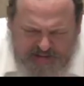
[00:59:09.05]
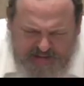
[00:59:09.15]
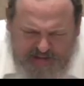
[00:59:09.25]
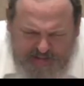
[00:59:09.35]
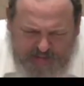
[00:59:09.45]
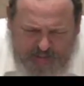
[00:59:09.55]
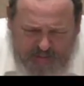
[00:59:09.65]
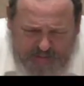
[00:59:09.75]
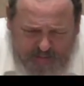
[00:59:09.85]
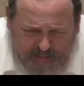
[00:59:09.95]
So maybe when
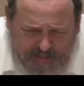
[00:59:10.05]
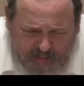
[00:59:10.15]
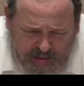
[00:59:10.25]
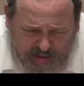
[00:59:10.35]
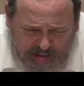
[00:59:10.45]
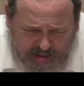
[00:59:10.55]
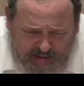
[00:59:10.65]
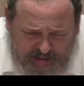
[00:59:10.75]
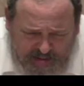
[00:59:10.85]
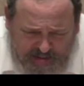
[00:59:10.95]
you put oil on
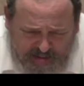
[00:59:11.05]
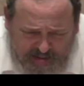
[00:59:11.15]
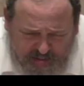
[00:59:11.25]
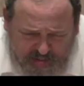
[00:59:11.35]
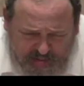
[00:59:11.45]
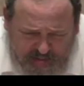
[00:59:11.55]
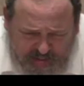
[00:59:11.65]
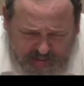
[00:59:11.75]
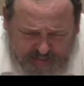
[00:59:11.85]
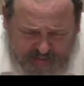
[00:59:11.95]
a dirty
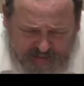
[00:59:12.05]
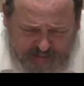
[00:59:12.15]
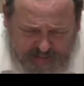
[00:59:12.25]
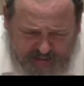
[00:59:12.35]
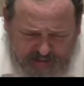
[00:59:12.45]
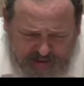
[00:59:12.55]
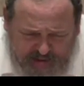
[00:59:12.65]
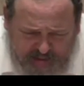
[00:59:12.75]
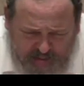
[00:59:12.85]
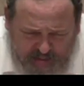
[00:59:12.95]
surface, when you
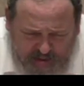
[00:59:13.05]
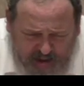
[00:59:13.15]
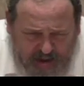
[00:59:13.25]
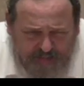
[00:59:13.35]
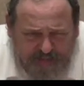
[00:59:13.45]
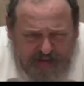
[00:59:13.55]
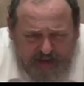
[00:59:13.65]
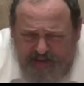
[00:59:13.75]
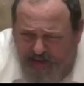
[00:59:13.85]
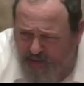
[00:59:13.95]
take the oil off, it
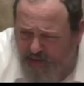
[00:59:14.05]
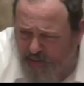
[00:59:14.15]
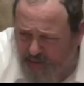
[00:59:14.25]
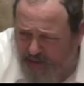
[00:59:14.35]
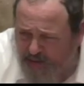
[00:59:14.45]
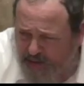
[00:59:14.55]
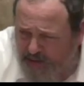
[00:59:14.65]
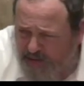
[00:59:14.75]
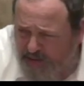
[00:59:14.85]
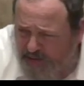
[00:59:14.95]
takes the dirt with it.
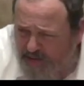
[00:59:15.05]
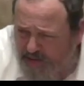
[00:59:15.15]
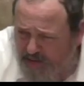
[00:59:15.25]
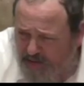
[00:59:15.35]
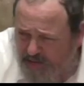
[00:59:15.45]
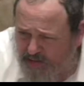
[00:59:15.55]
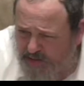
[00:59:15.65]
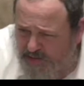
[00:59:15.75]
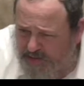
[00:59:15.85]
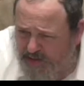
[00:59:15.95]

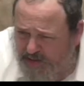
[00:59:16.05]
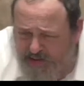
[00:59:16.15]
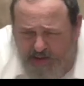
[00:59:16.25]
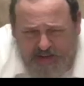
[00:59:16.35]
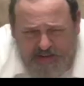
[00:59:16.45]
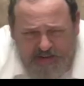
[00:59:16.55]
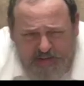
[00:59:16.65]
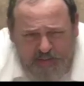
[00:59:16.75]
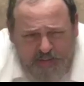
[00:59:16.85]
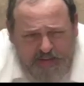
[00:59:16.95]
So it's a
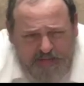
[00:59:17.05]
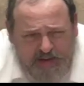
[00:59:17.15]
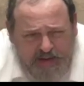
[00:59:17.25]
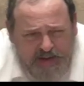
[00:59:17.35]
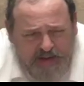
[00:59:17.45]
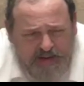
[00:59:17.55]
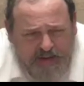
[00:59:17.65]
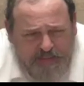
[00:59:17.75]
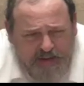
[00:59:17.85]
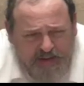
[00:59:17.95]
certain way of cleaning
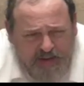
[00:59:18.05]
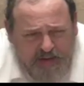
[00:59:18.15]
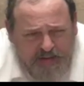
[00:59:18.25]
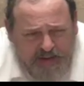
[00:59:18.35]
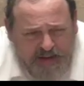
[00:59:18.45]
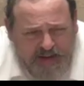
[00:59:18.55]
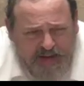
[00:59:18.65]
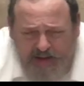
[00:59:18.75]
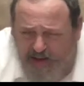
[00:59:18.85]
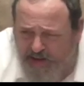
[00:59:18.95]
something that's hard to
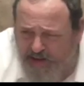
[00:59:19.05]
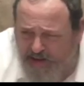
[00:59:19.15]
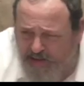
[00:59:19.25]
clean, I think.